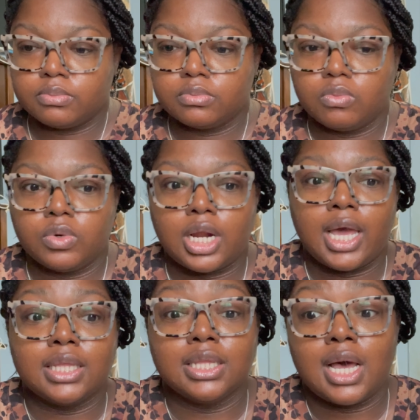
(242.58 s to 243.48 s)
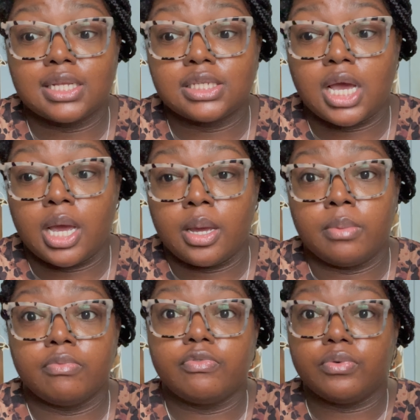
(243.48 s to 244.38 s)
when I allot
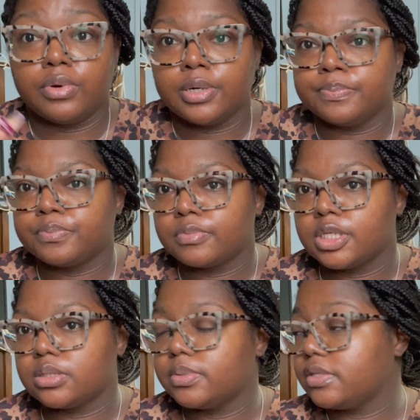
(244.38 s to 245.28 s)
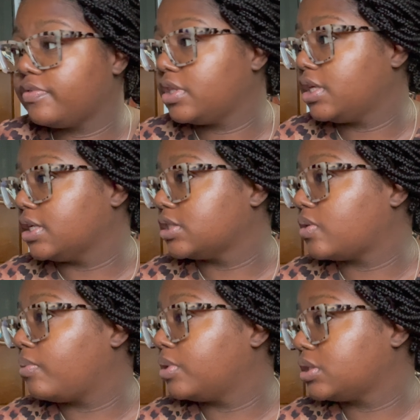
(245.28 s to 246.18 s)
time for specific things. So
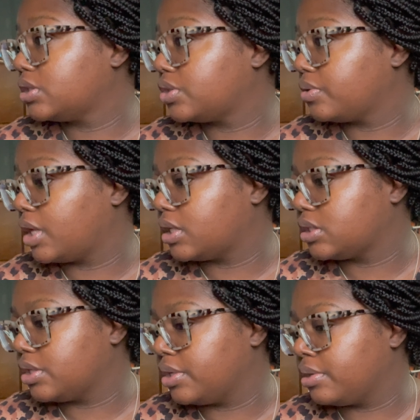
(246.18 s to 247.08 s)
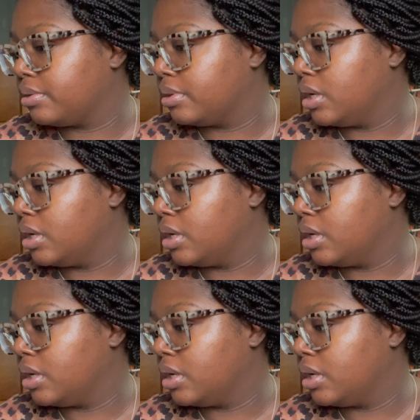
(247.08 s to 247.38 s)
I wanted to show that to you.